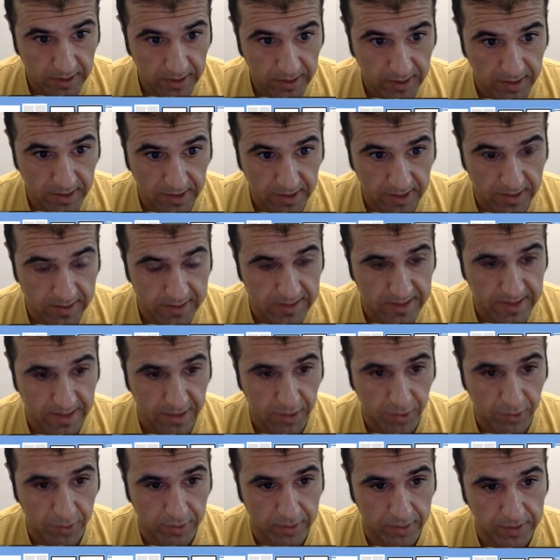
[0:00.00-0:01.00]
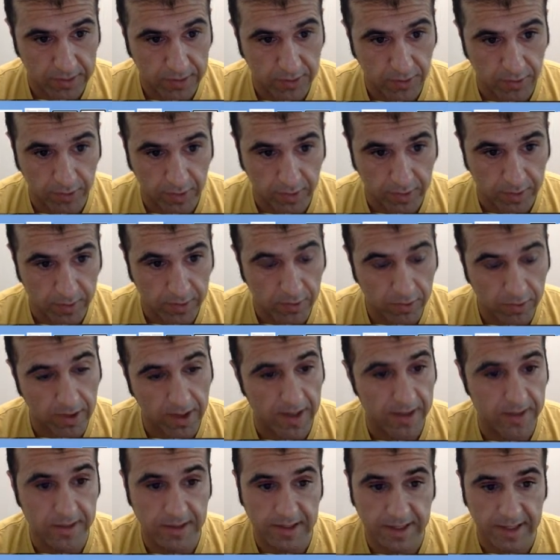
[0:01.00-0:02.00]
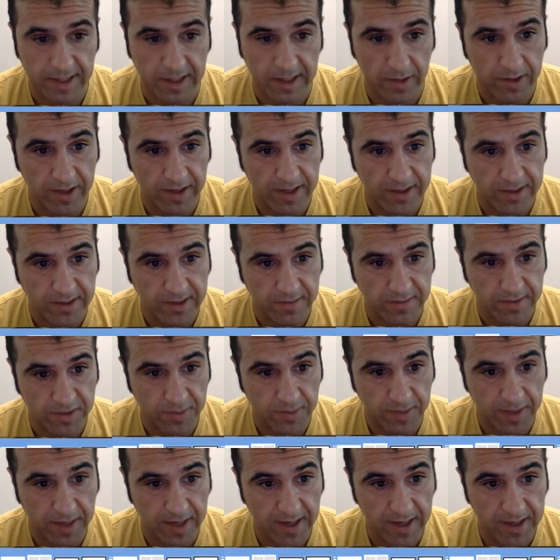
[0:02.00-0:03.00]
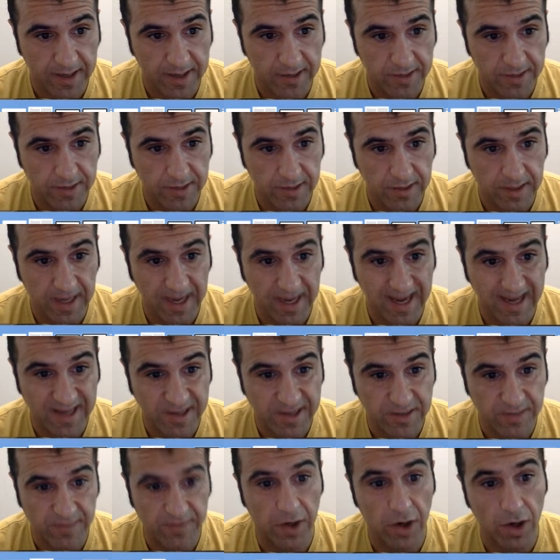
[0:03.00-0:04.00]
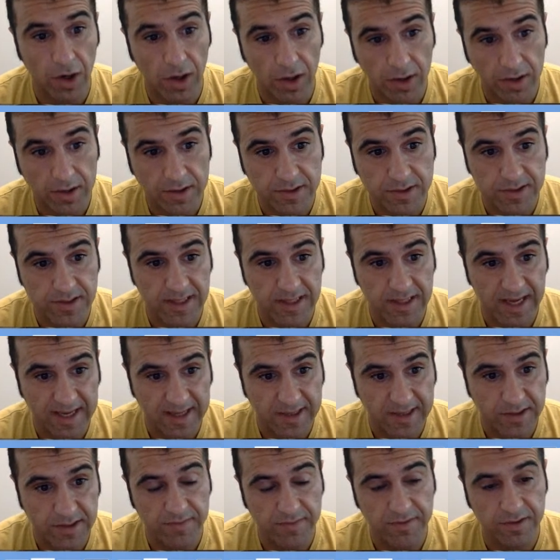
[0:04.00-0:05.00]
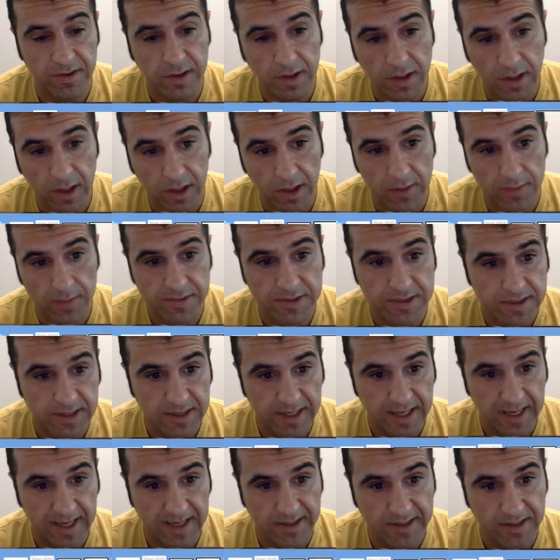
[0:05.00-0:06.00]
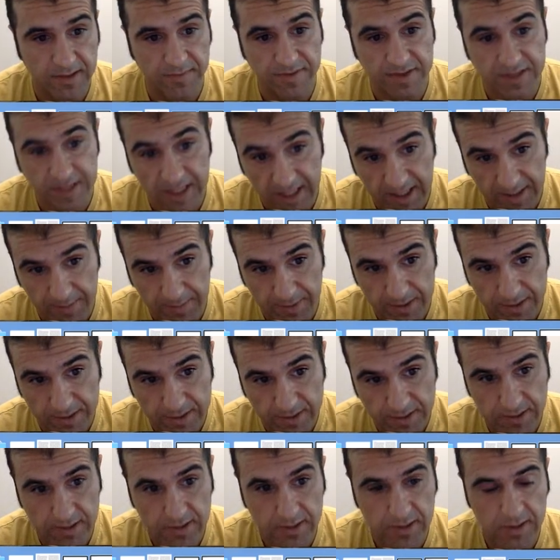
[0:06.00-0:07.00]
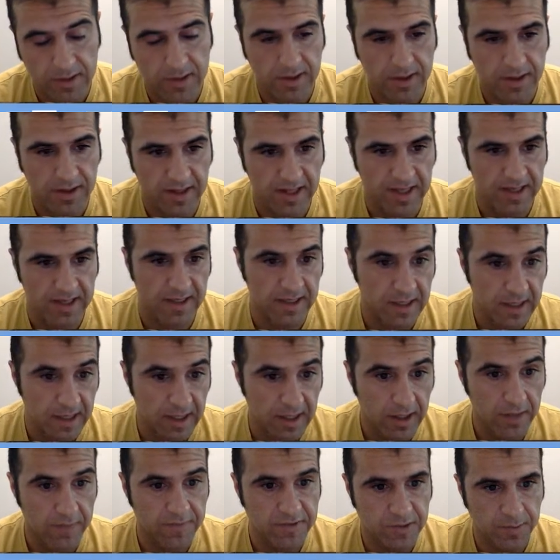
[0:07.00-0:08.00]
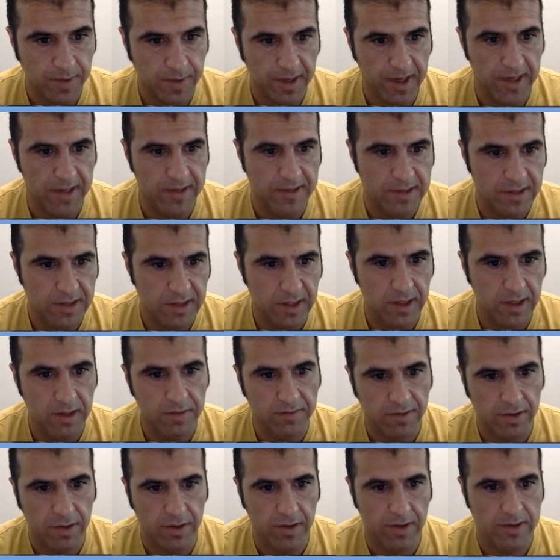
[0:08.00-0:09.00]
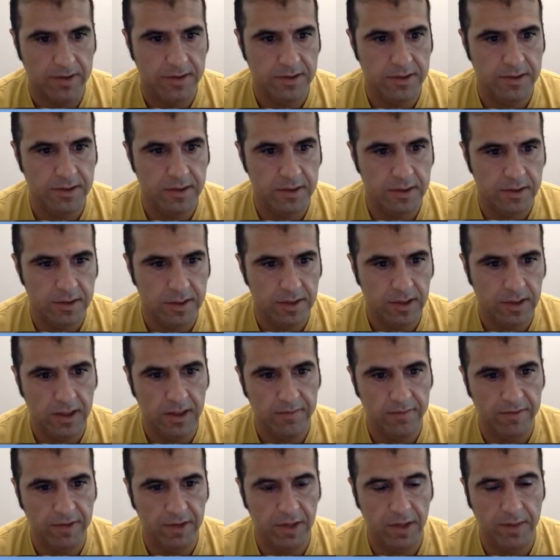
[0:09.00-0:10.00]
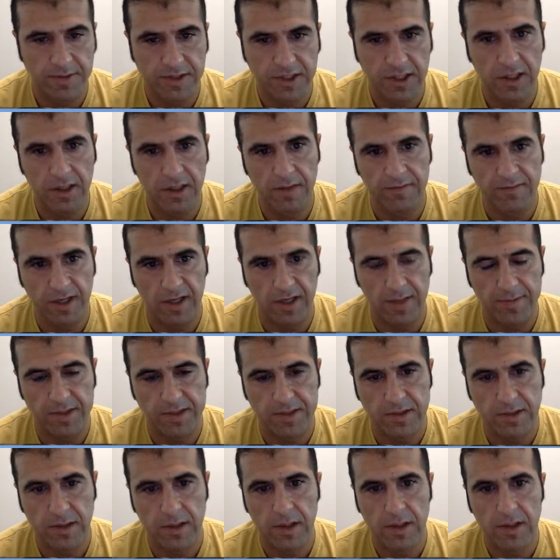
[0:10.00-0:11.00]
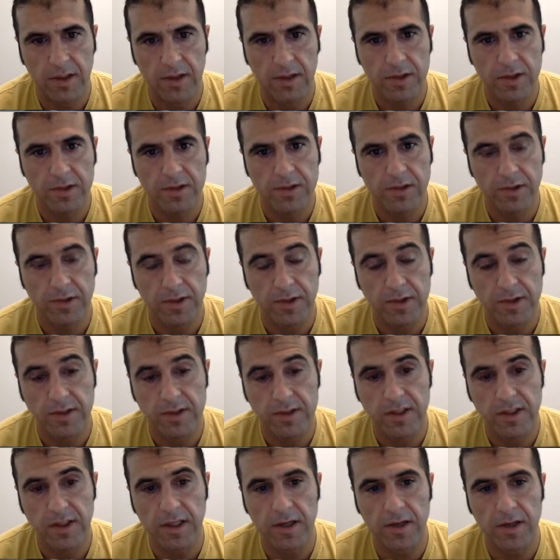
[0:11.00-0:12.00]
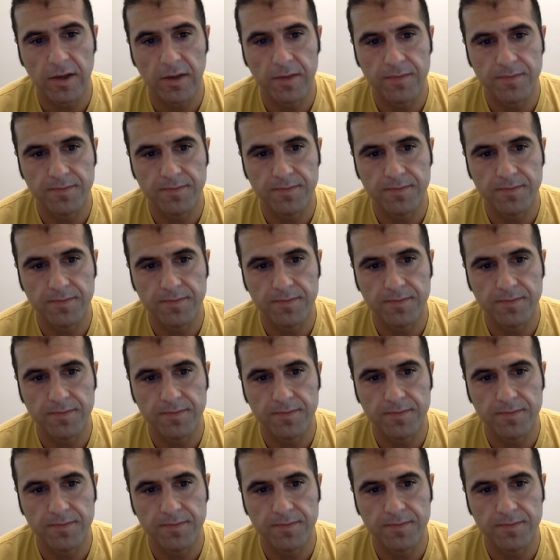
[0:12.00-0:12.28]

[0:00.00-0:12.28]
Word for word: that it's actually sorted correctly now. Ace of spades, ace of hearts, ace of clubs, ace of diamonds. Then king of spades, king of hearts, king of clubs, king of diamonds. So you can see here